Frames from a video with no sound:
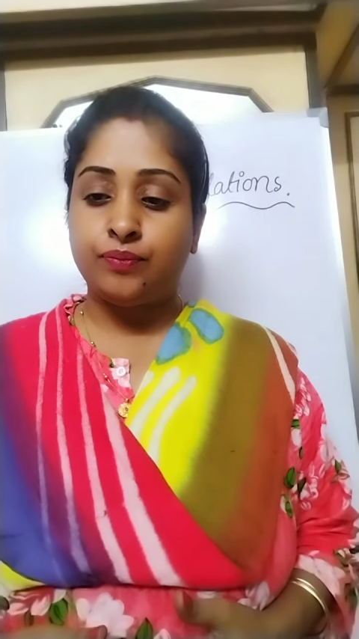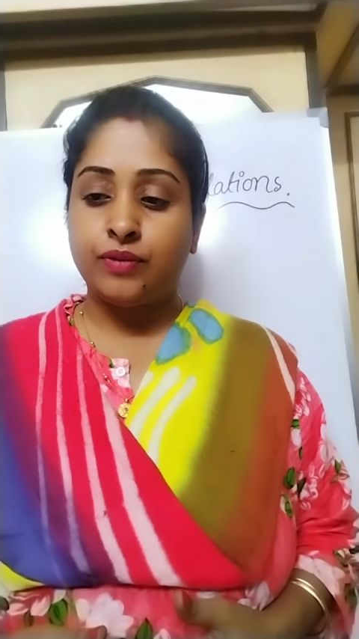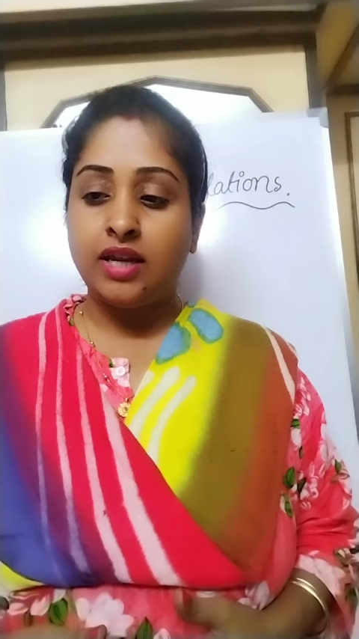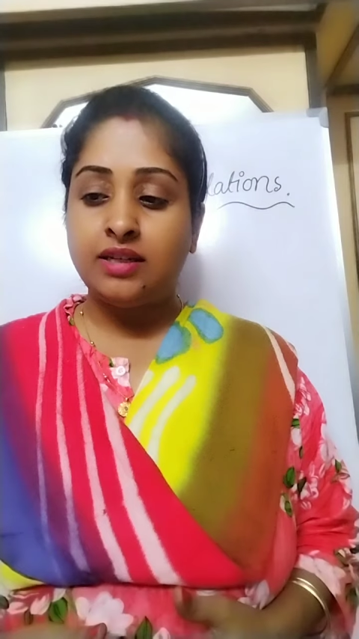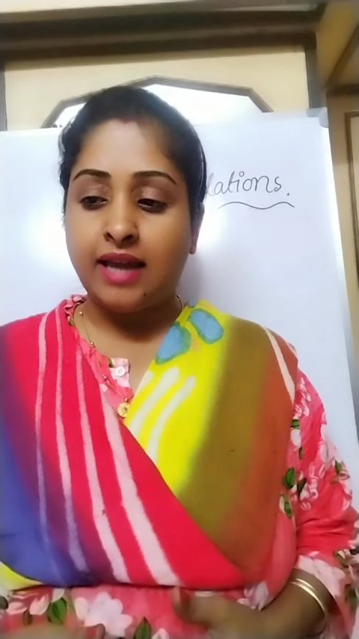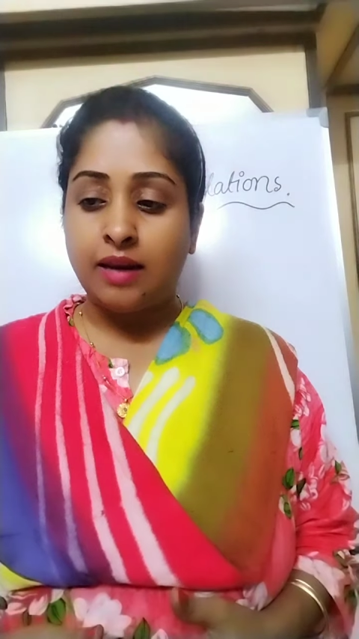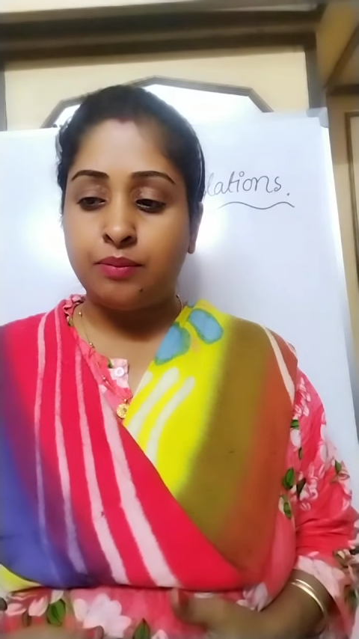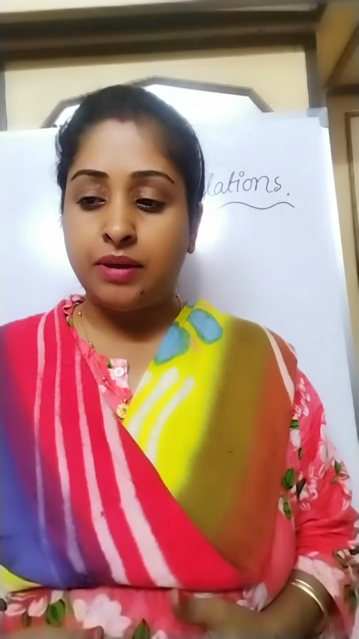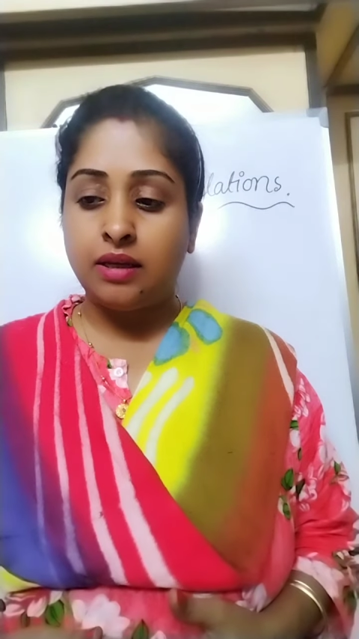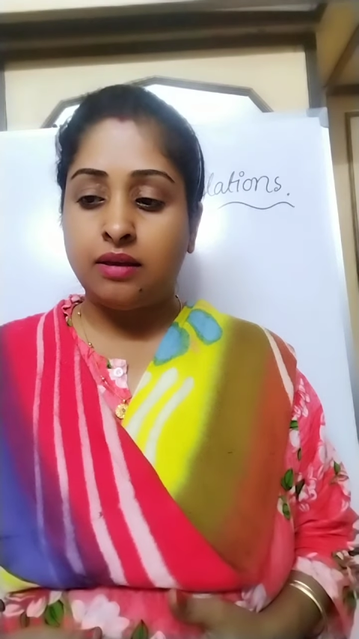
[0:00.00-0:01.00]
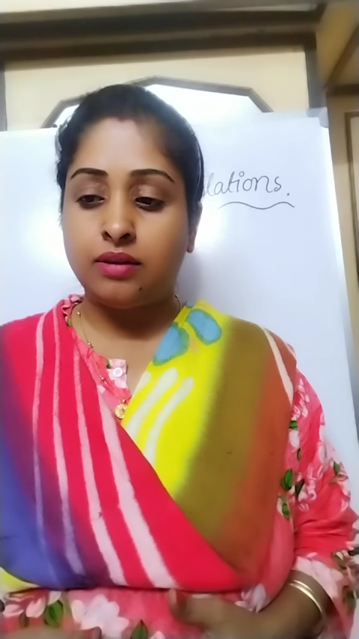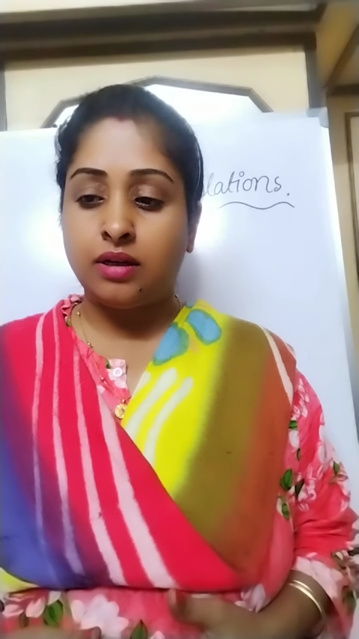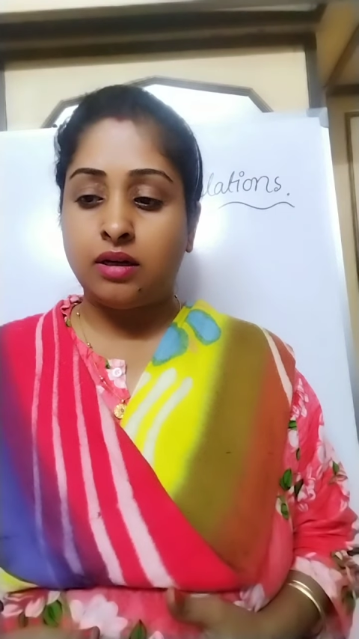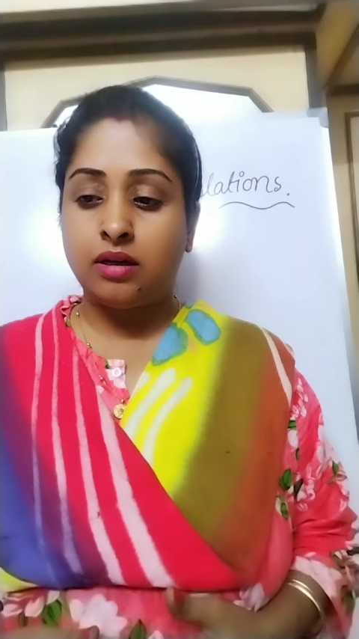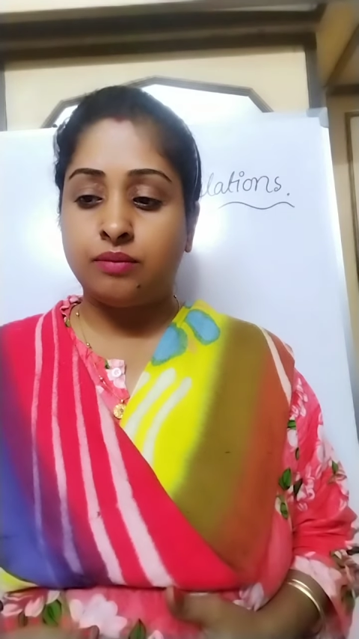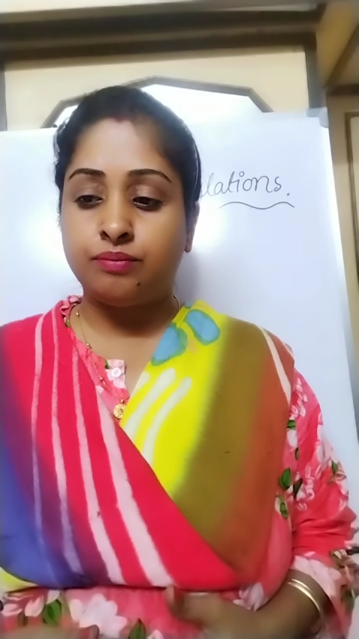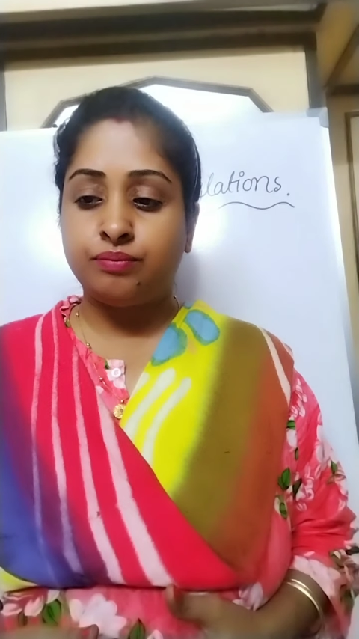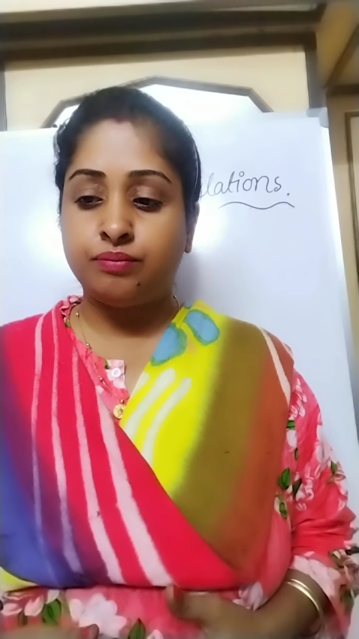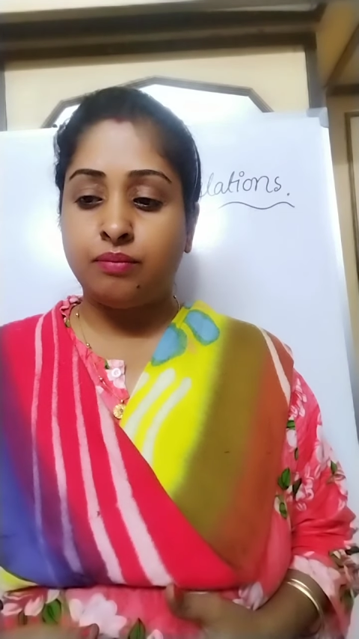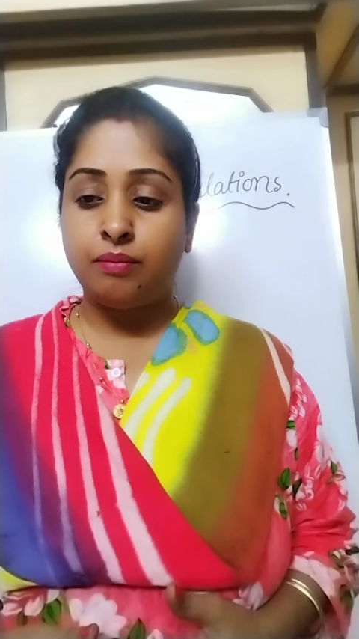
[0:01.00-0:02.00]
it can be the
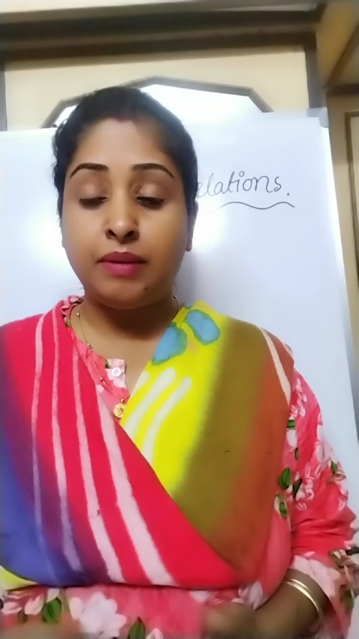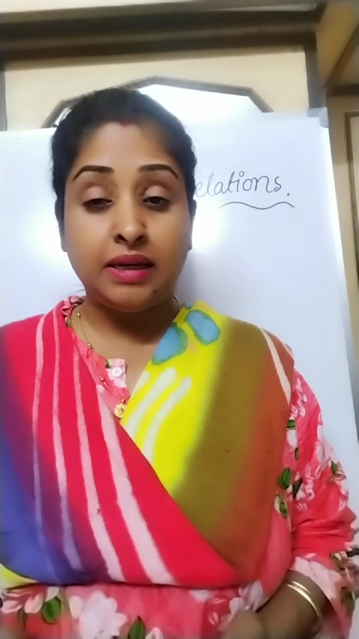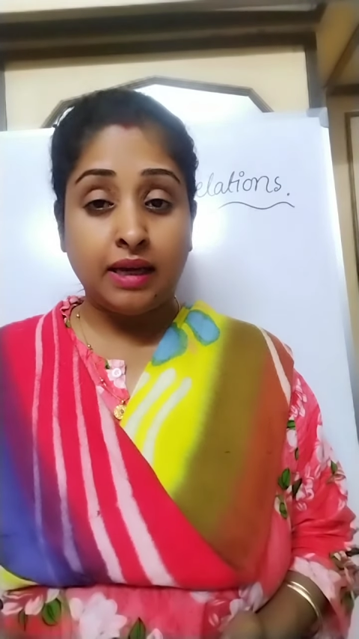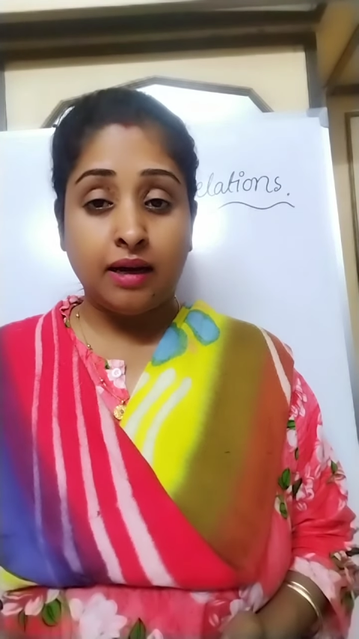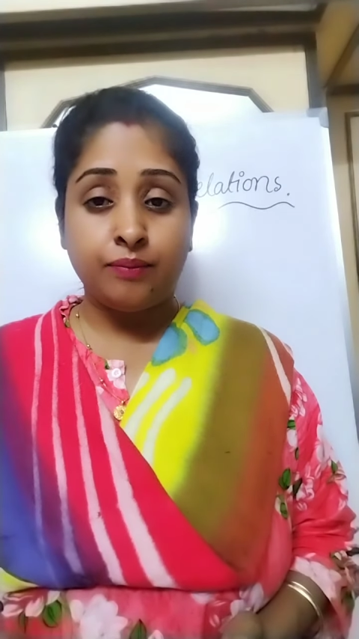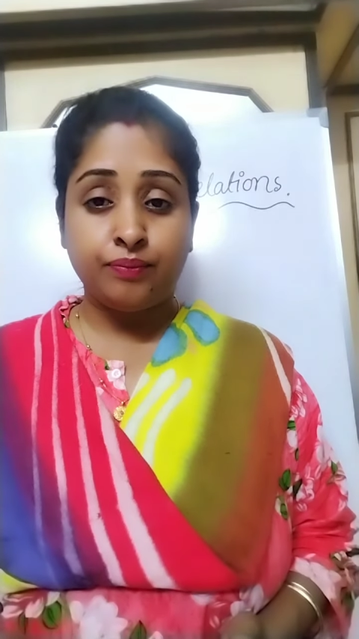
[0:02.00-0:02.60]
media,